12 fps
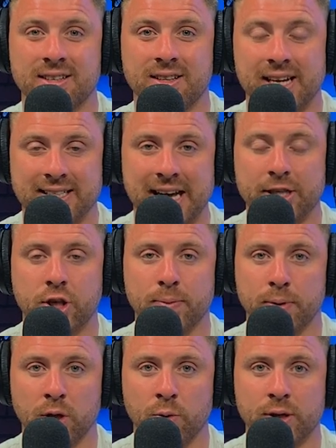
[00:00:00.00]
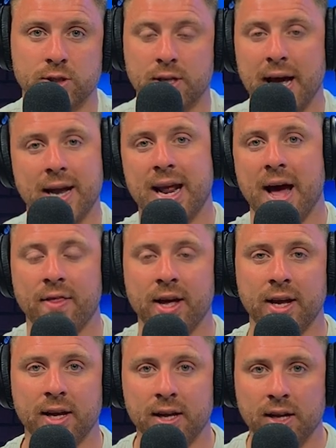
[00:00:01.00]
They intentionally blew it so that now
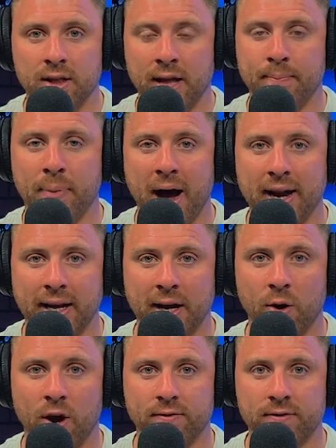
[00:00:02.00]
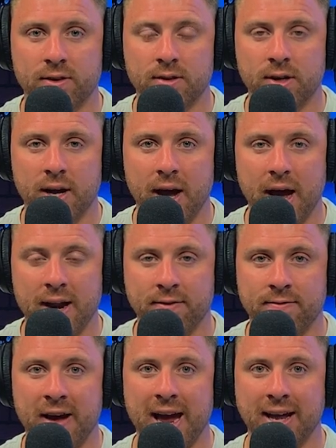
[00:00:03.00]
they let Biden get off and
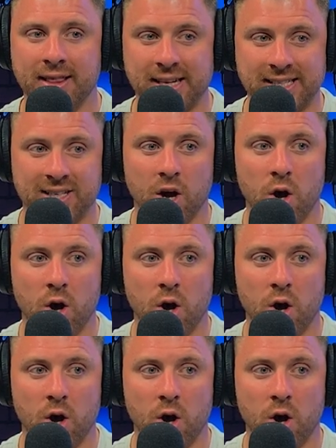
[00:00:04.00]
evade these